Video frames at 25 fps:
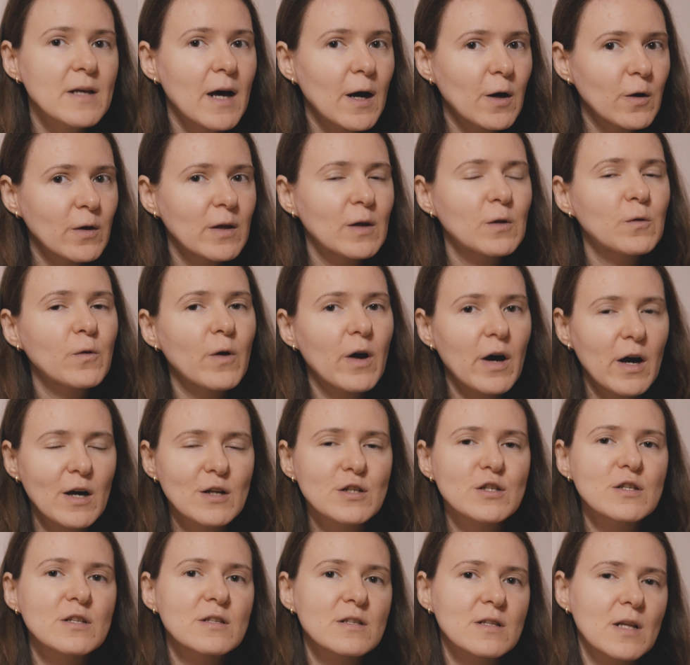how can you
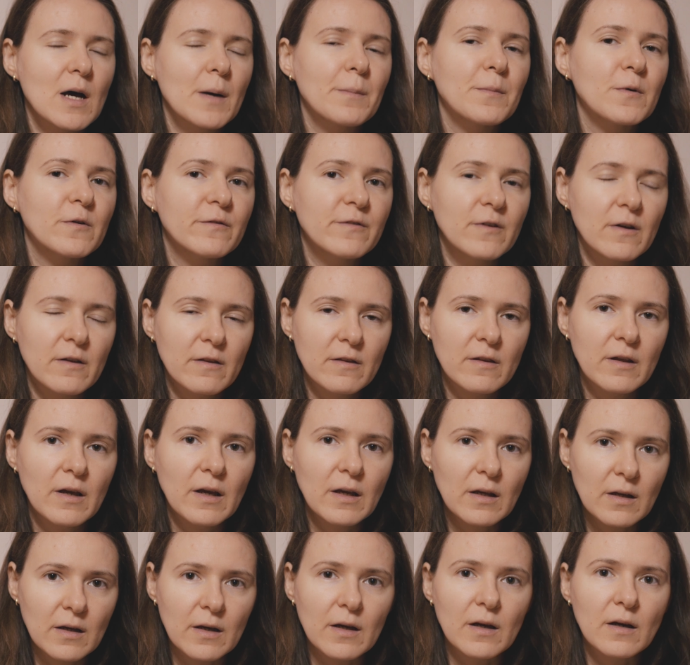actually stop
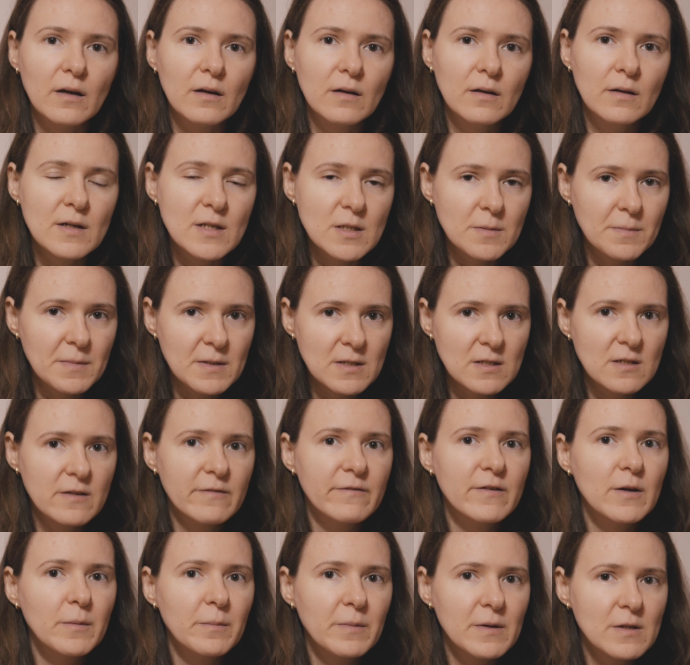overthinking a
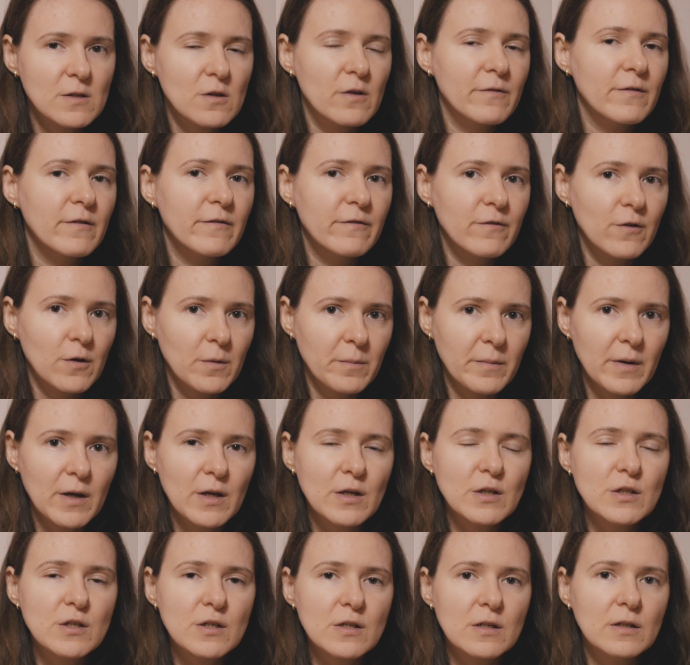specific piece of
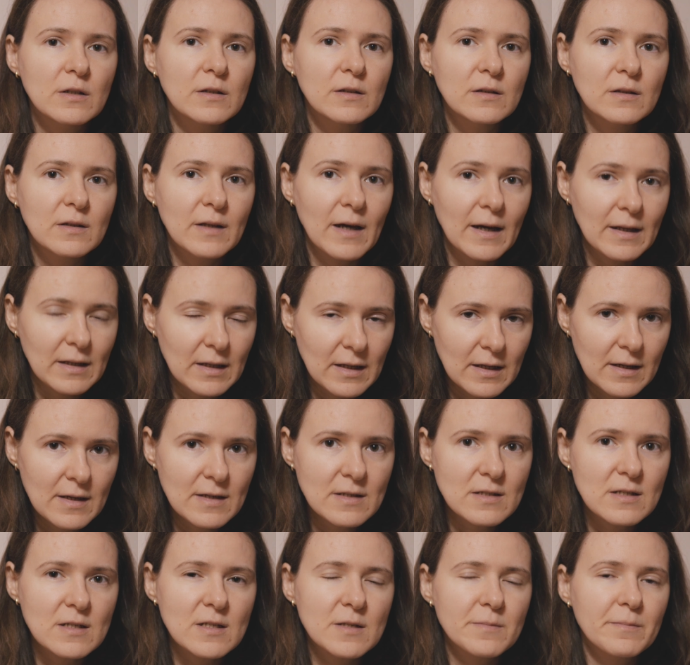information that
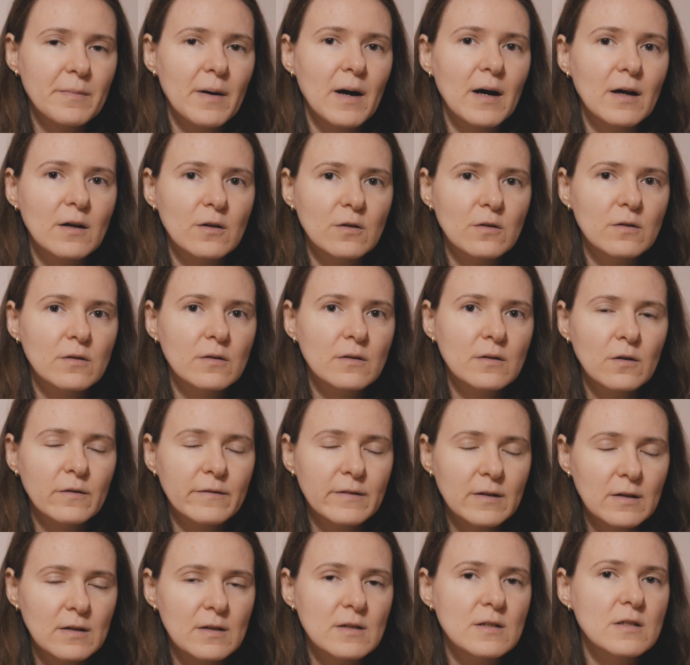is as part of
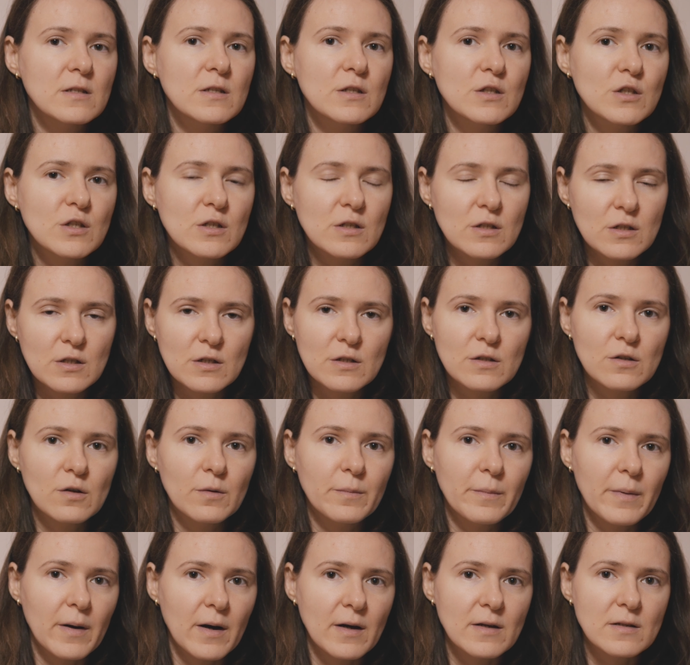the decision jigsaw
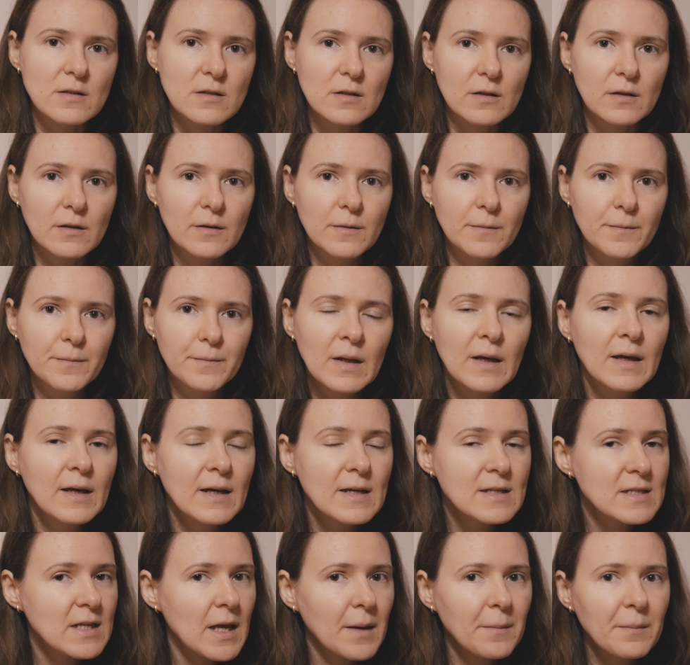puzzle?
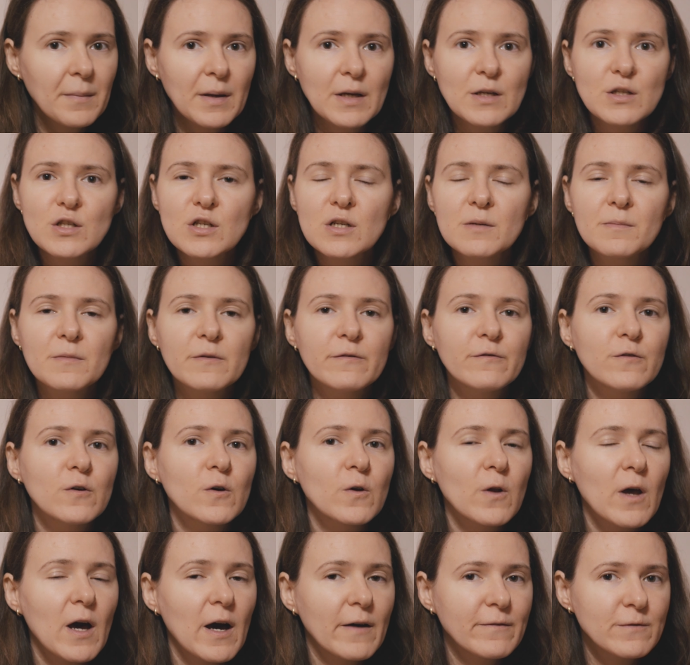As I mentioned
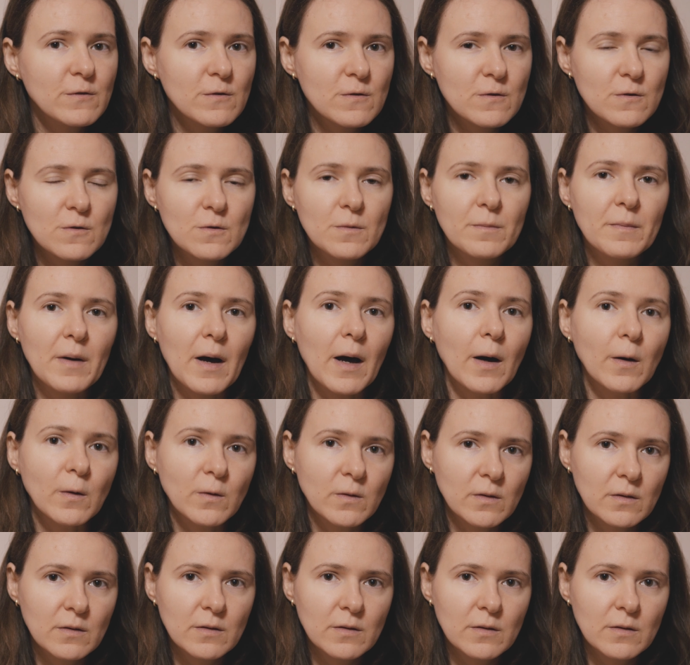before, you have to zoom out.